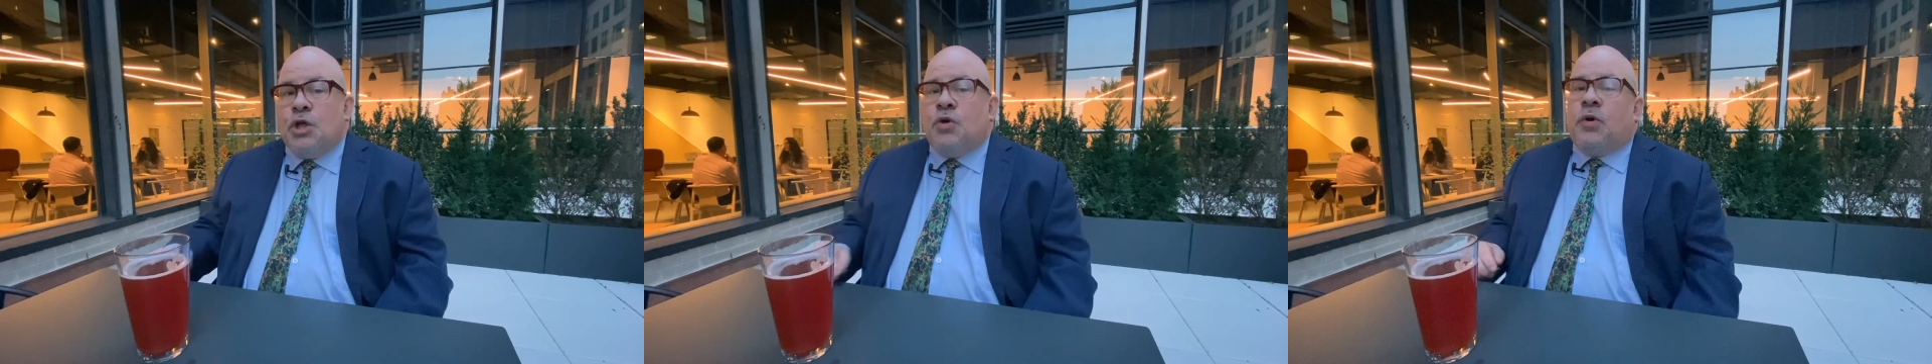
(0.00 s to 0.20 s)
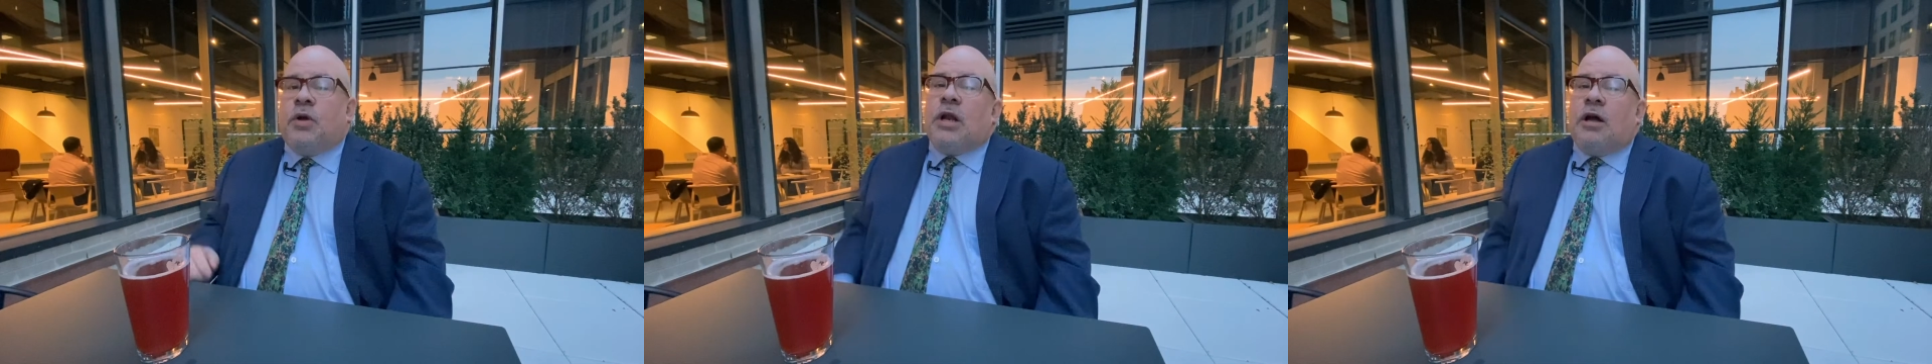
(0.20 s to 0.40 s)

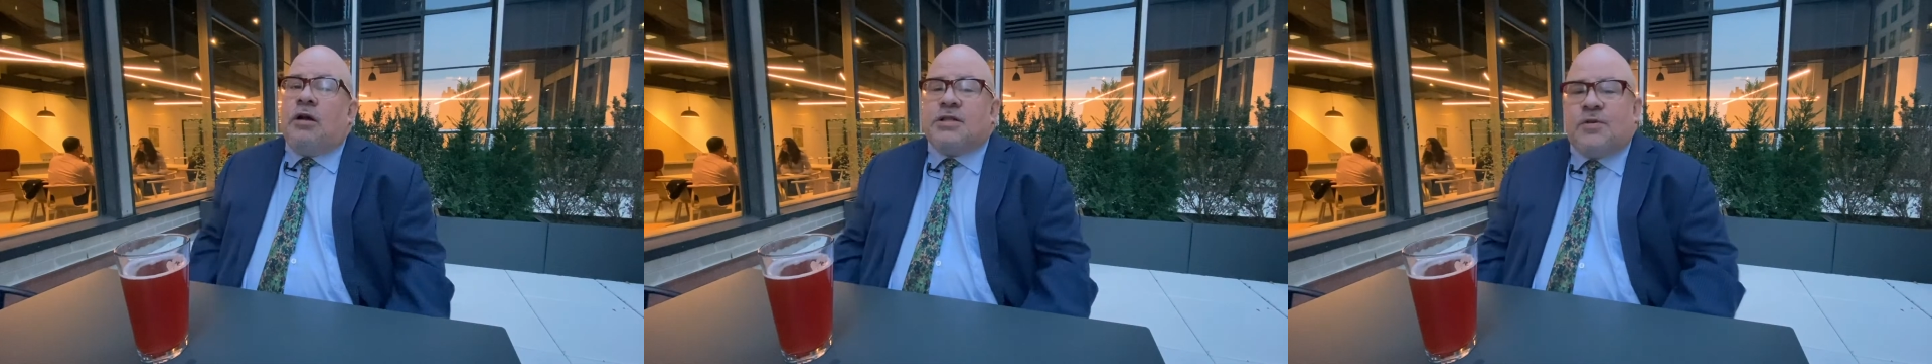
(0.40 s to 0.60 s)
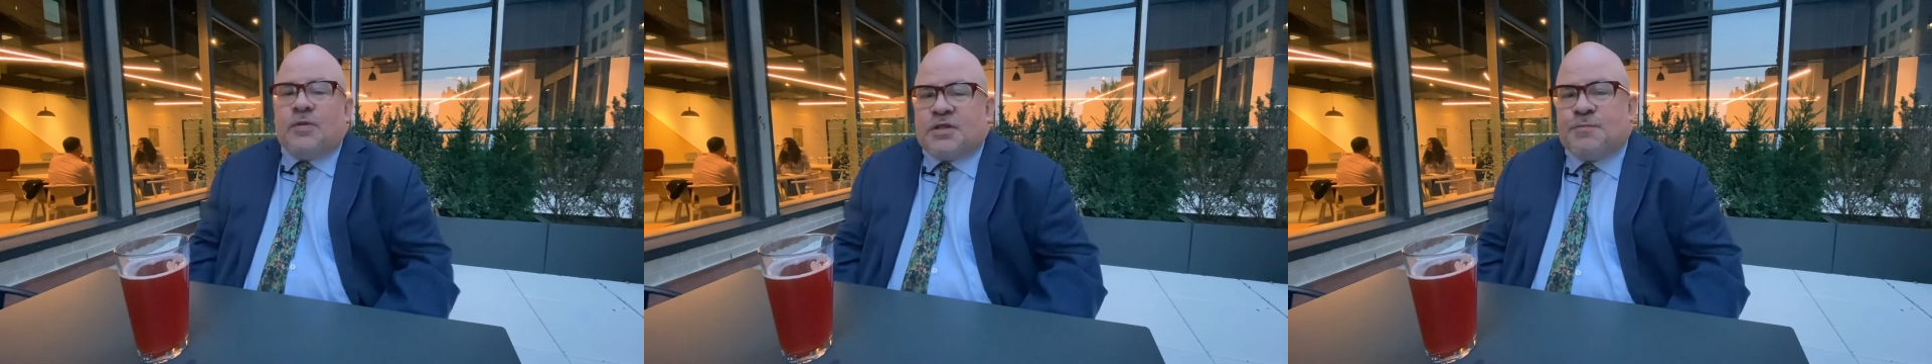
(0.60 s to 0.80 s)
You can
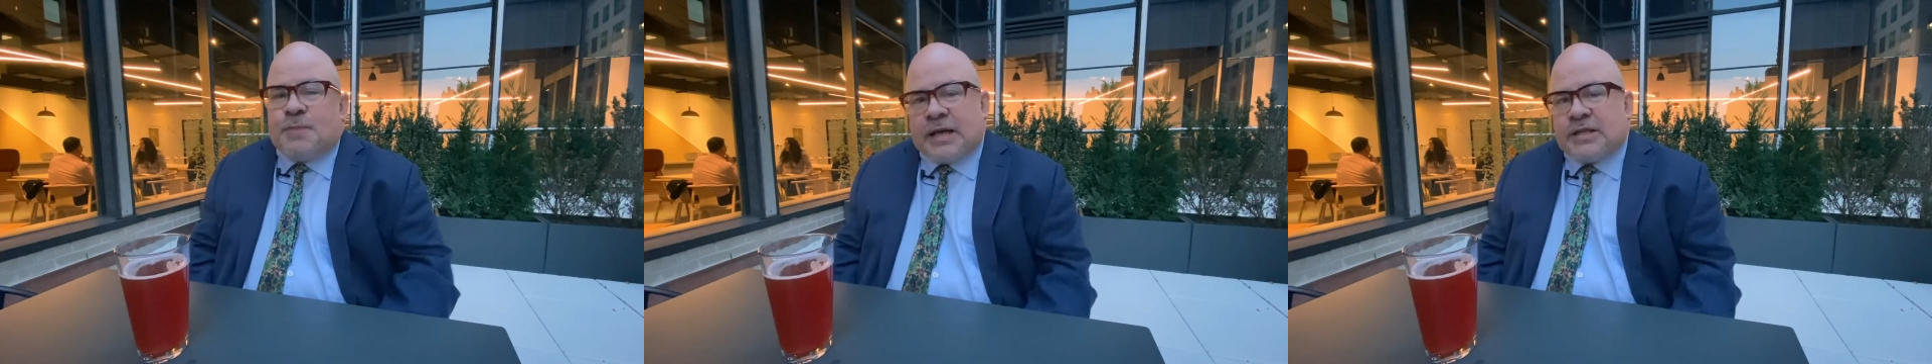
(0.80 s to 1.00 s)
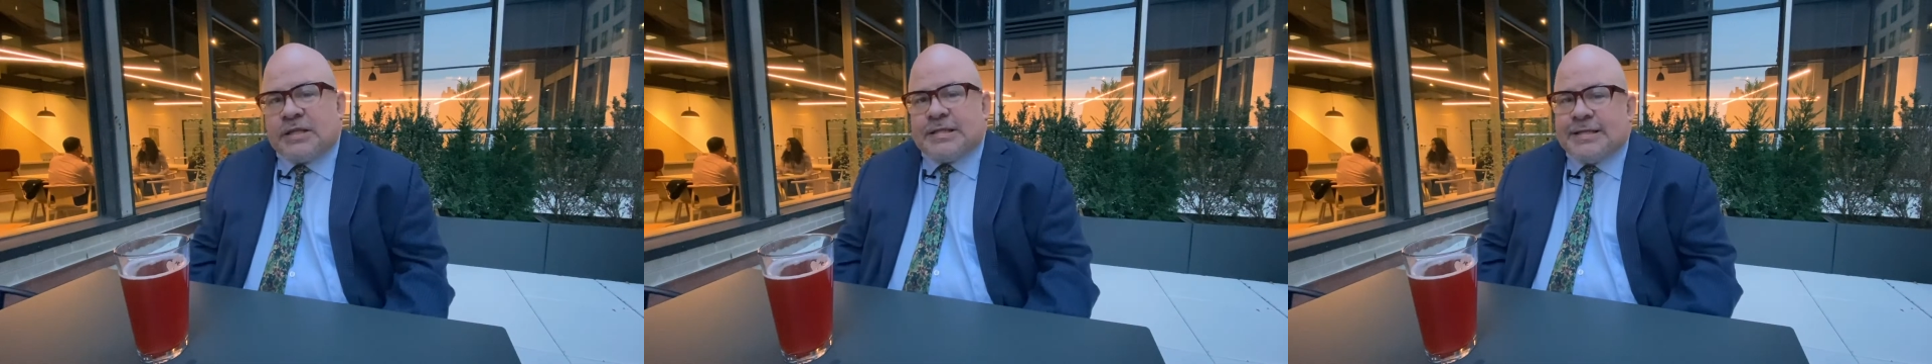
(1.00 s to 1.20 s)
also
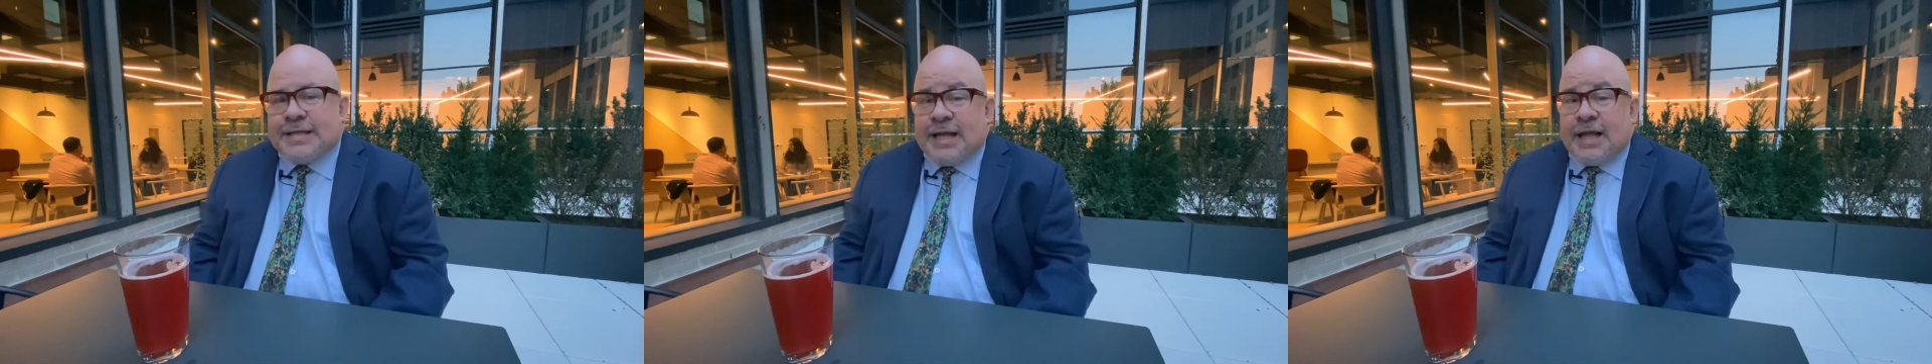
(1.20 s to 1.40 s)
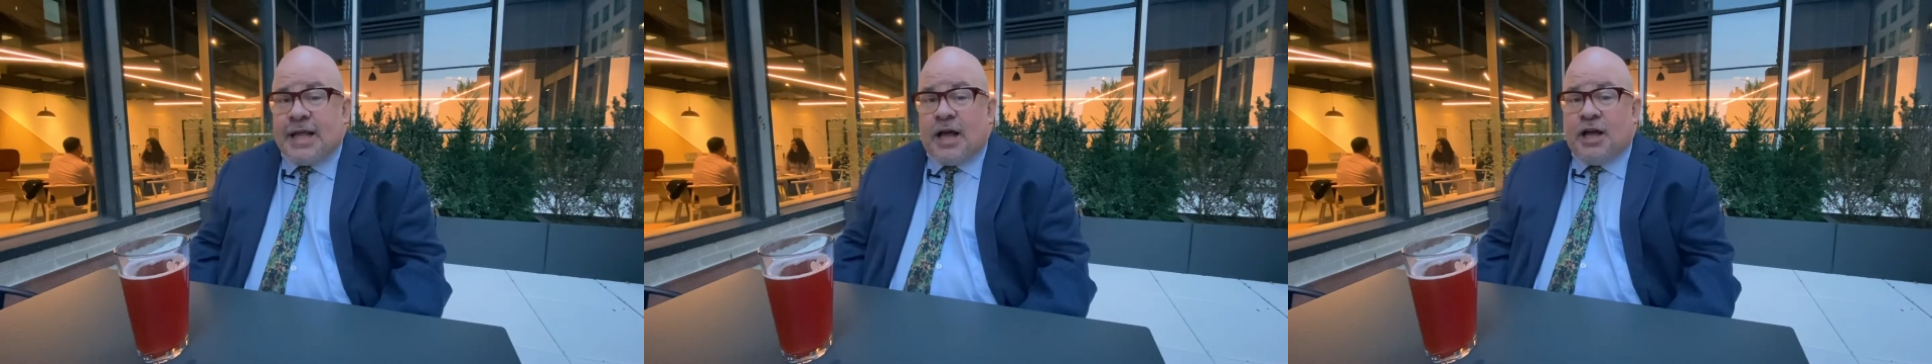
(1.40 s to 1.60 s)
expect to
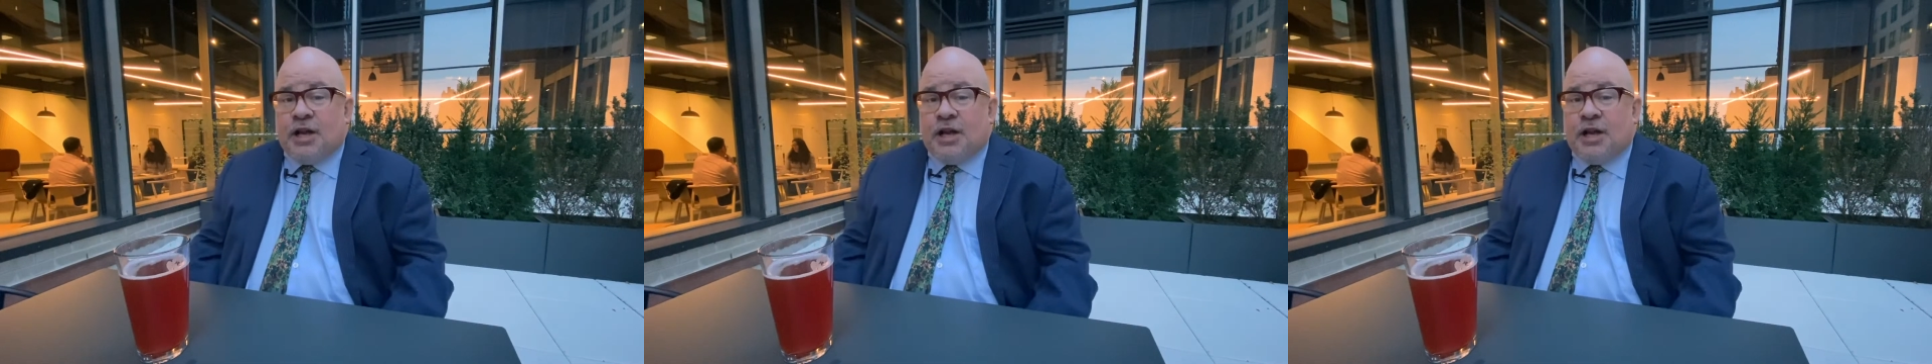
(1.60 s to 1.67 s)
see